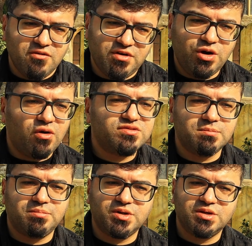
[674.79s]
Very
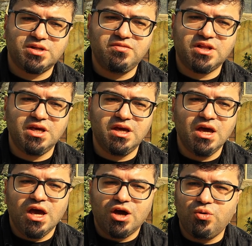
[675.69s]
often productivity
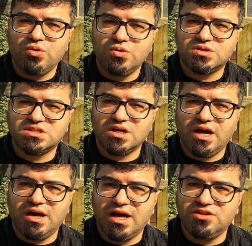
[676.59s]
gurus
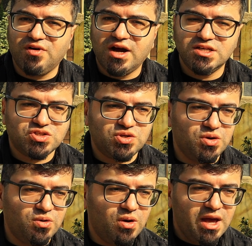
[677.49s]
uh, advise
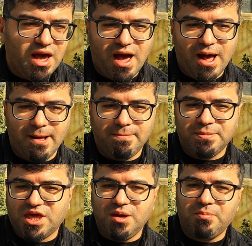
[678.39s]
to uh,
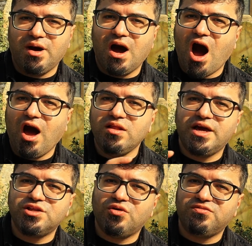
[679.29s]
keep a
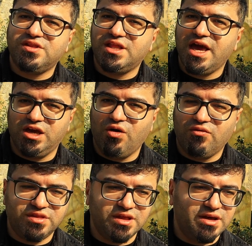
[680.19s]
highlight of the day,
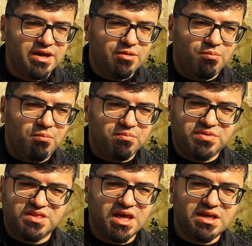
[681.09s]
of the
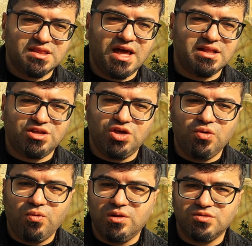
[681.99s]
thing that
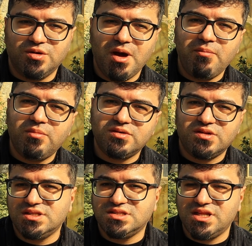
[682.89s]
you will remember
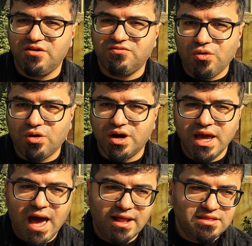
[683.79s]
this day for.
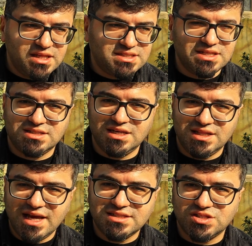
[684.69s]
And this is,
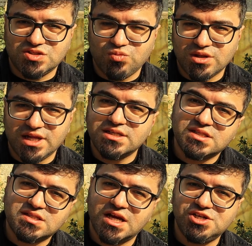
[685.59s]
in essence, what
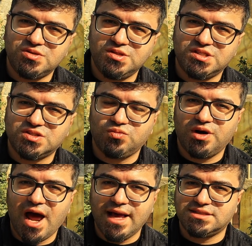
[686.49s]
existentialists
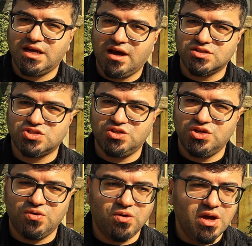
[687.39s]
were asking us to
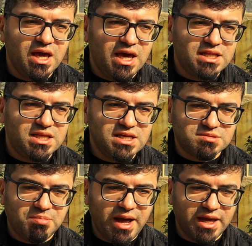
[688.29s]
do. It is
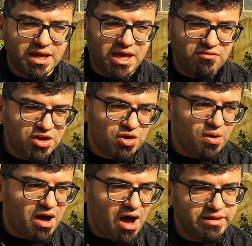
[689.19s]
by giving you
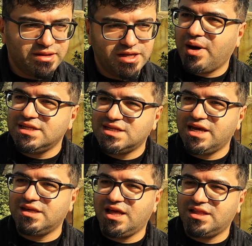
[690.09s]
a highlight, by
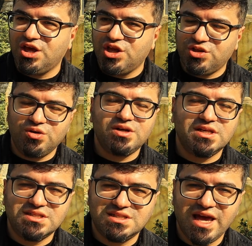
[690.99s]
saying that during
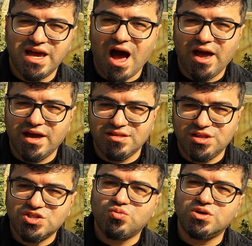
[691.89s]
this day, I
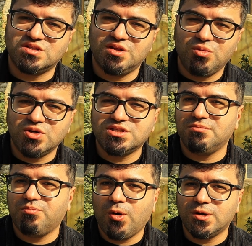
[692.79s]
this was the most
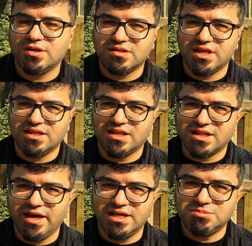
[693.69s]
important thing that
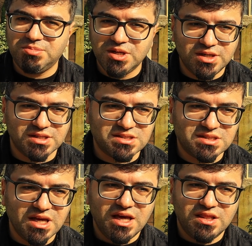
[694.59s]
I
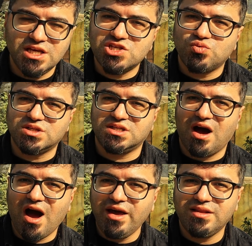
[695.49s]
experienced. This was a
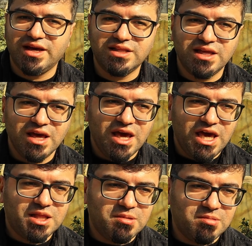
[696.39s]
highlight.
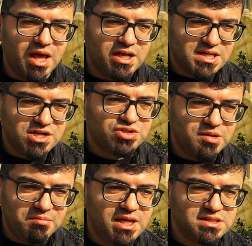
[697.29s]
It
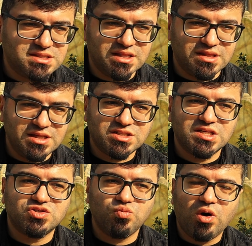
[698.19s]
essentially means that this
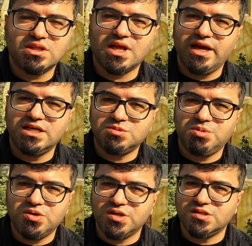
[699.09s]
is what I
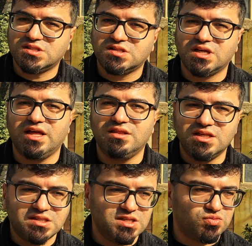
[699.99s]
experienced and
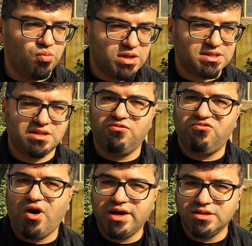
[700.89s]
this is what
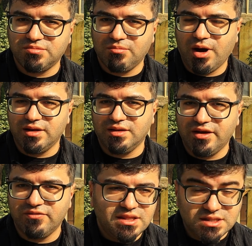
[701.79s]
defined my
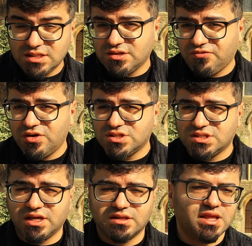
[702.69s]
life. This is the first
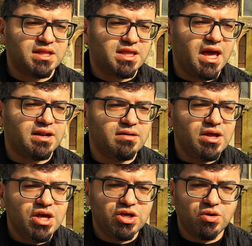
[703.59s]
thing that can
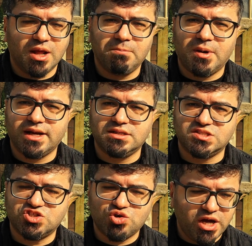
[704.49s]
you can
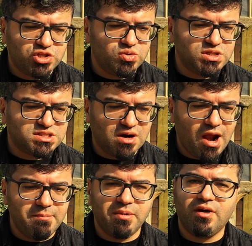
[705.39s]
practice. Try to
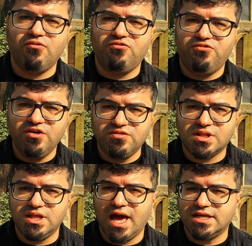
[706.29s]
describe
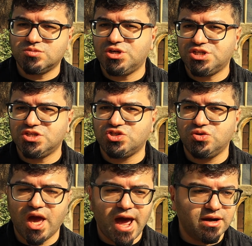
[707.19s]
vividly as much as you
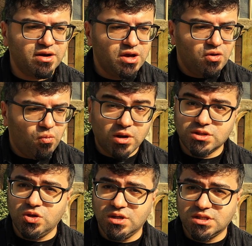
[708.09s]
can
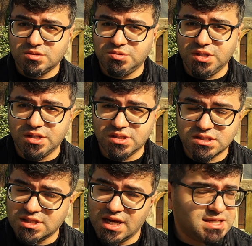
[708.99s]
what you
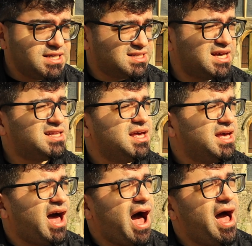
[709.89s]
experience. As I said,
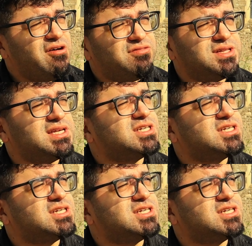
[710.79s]
I haven't